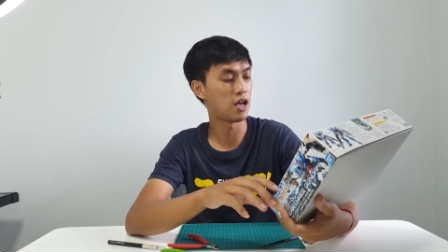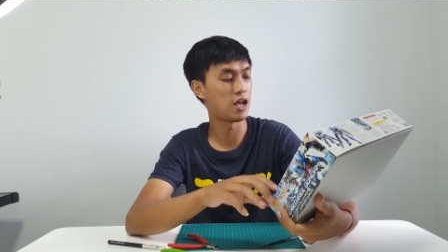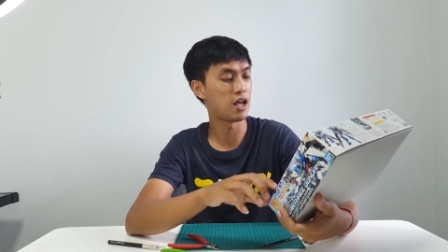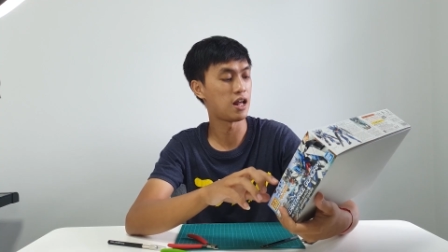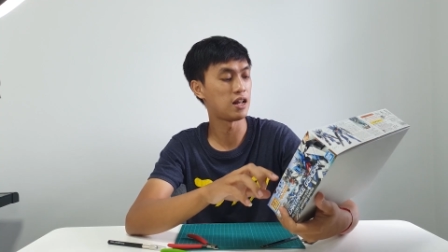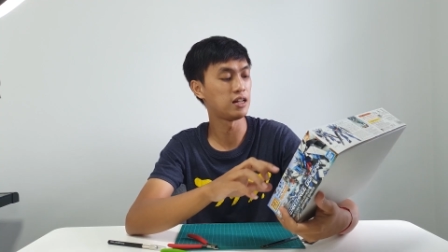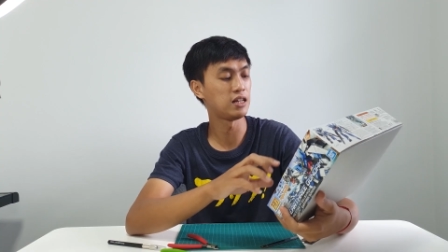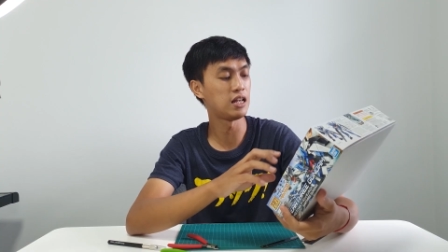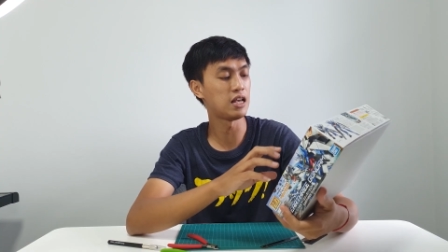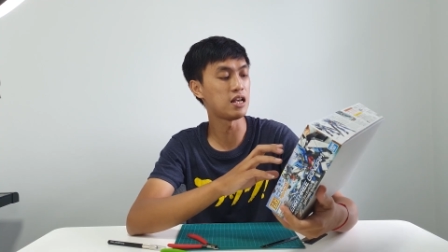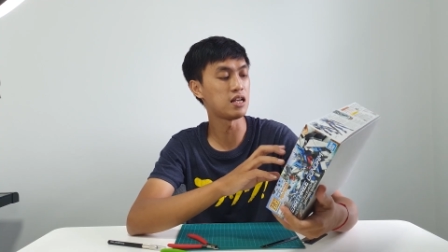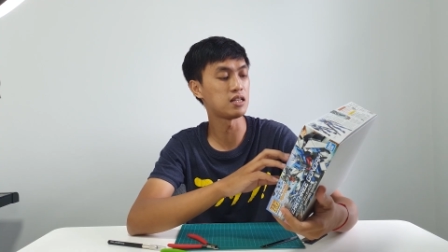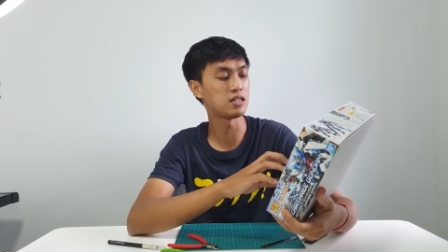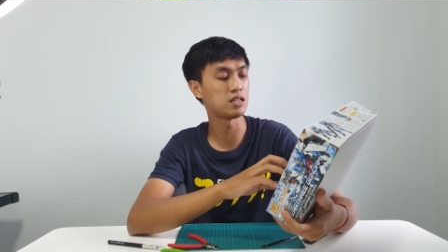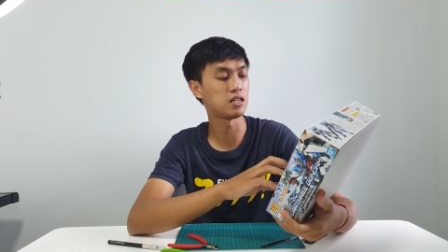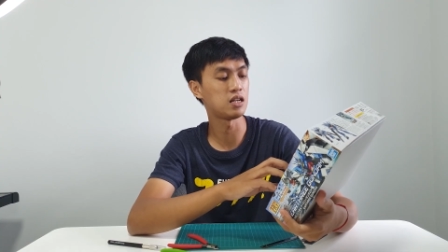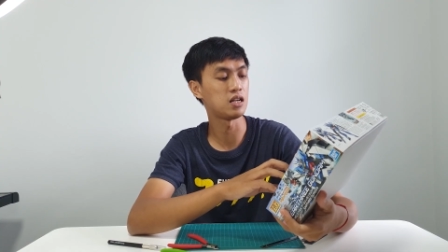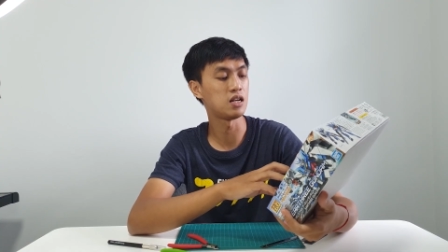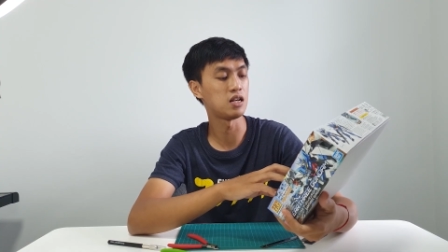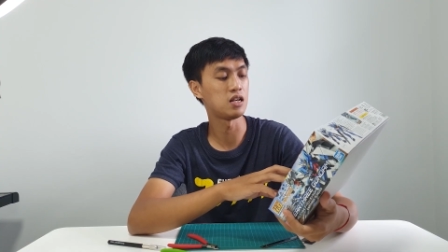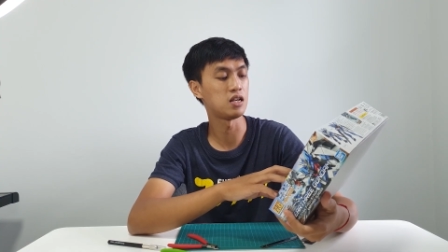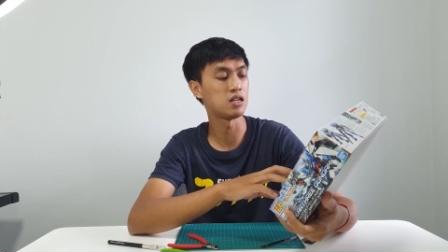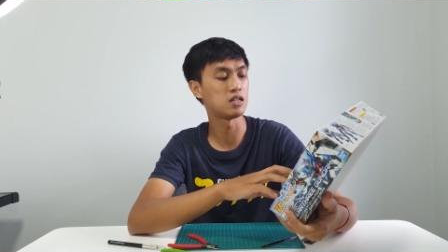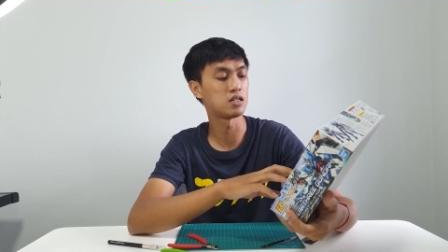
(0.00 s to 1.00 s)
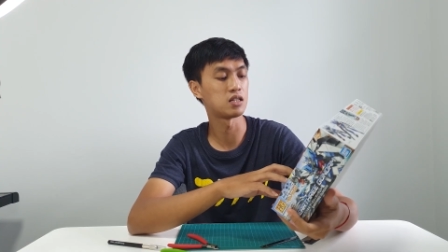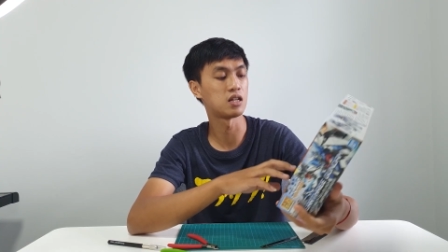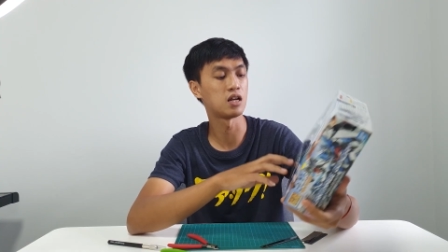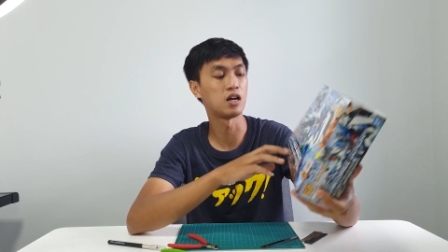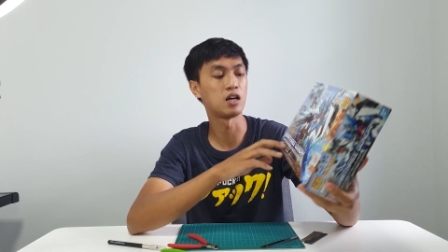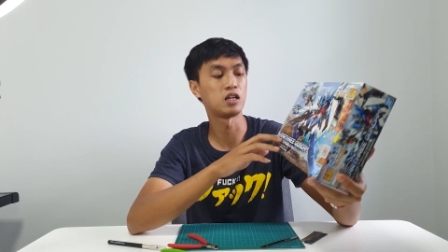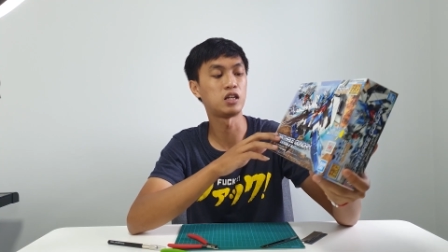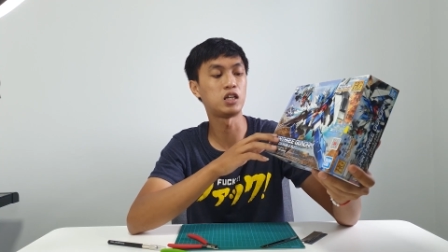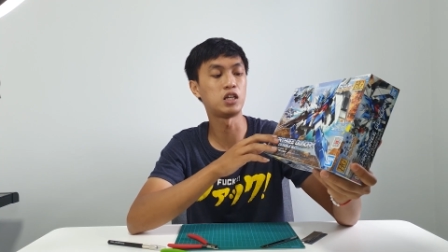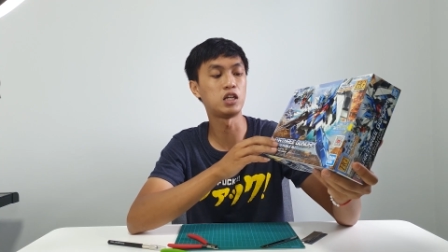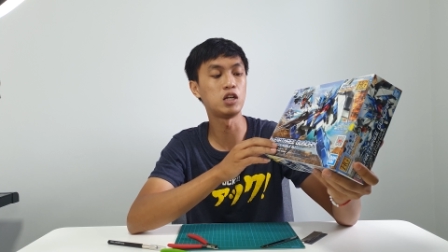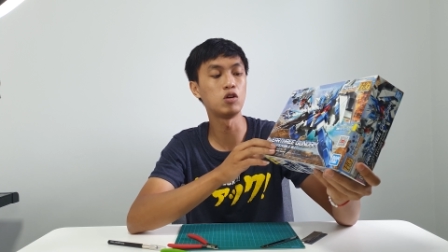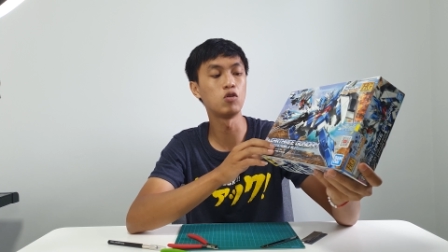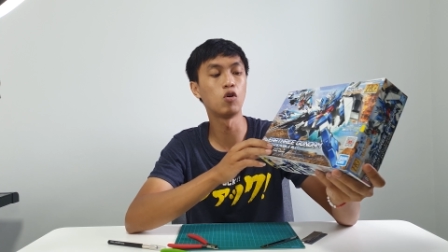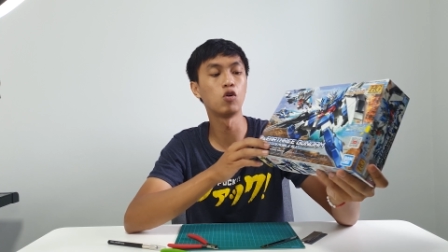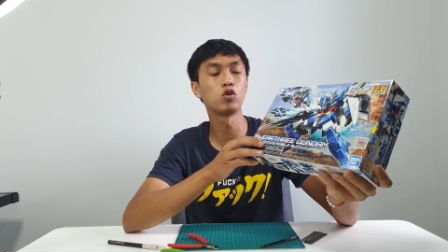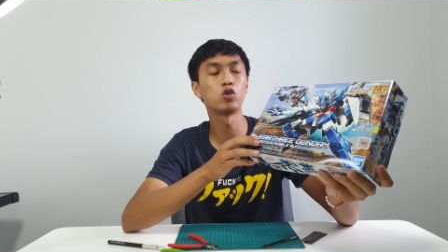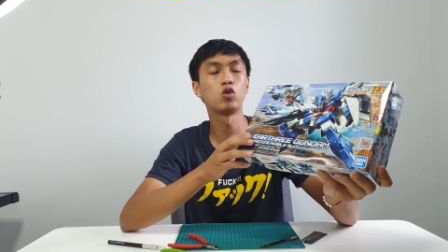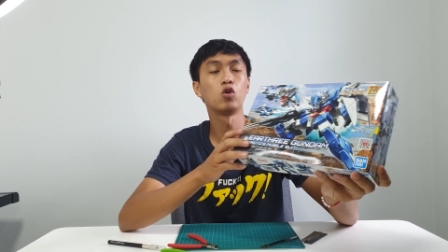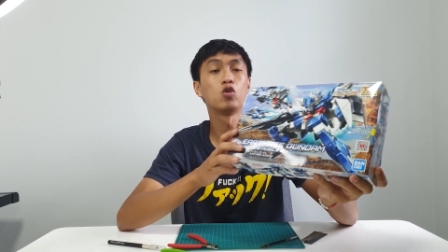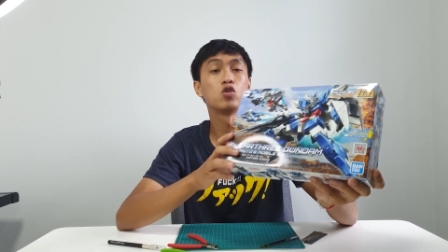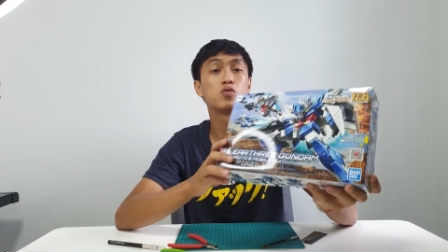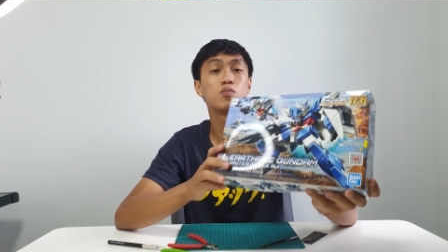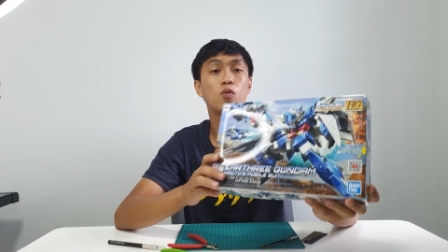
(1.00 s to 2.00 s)
And this is the
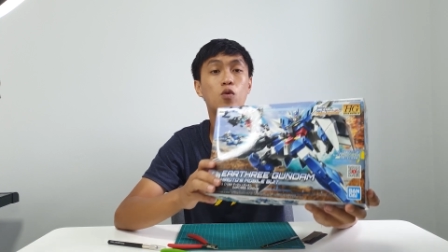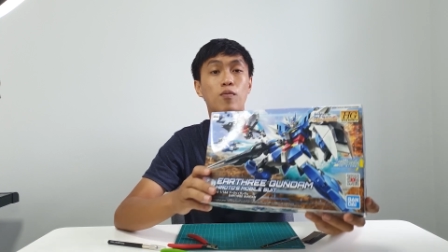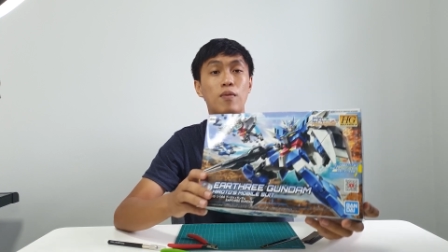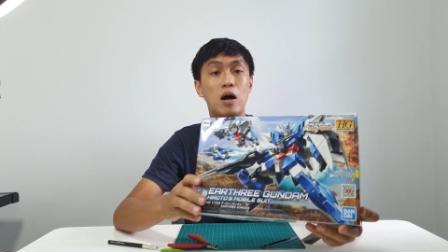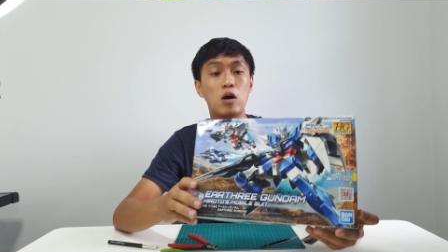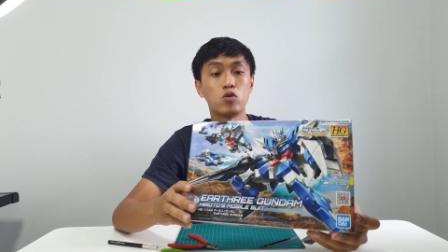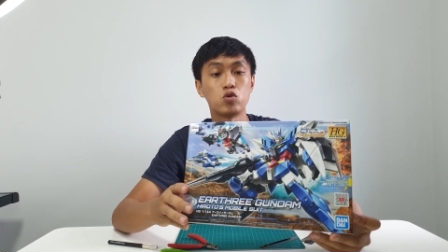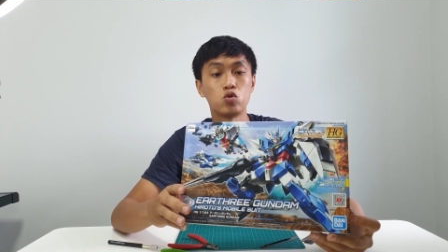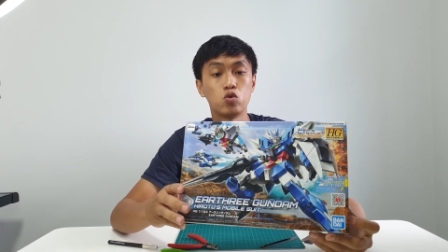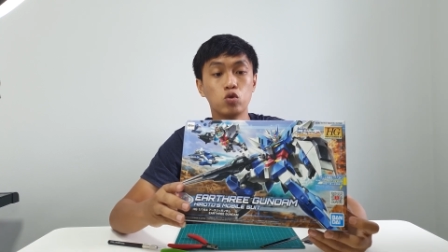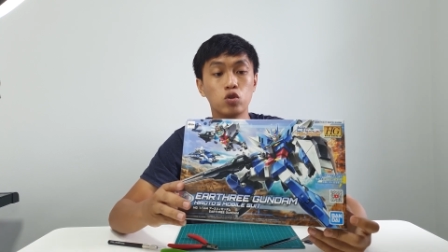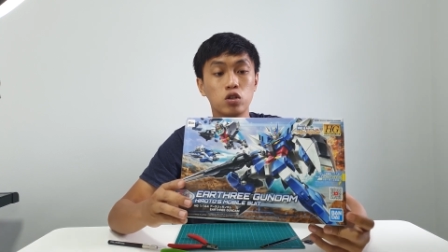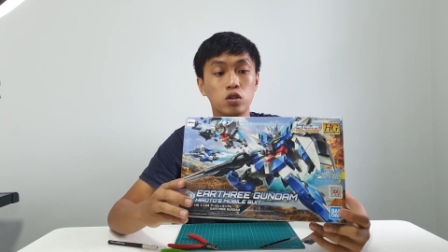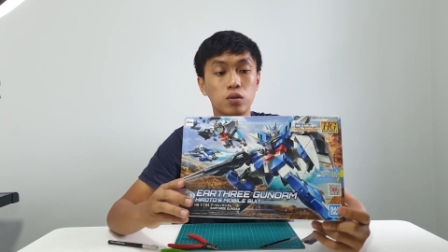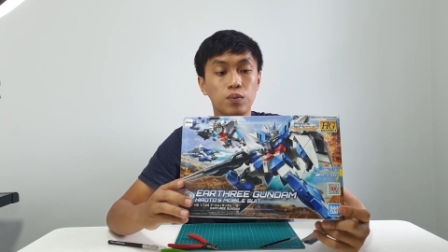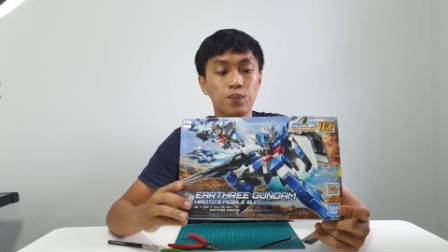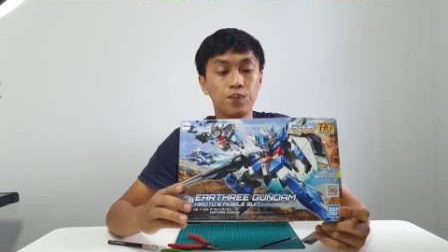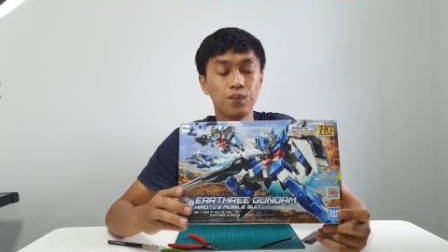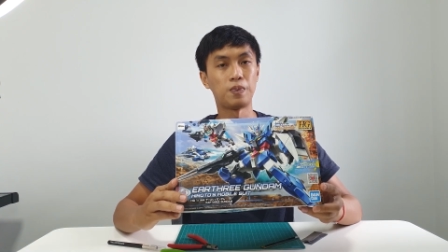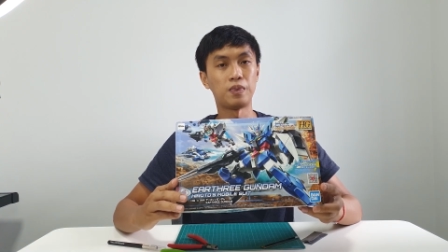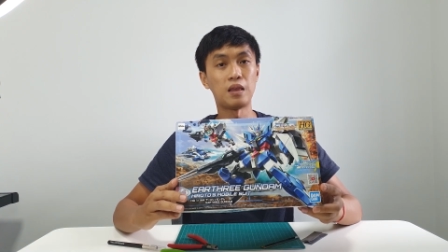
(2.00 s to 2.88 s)
Hiroto's mobile suit.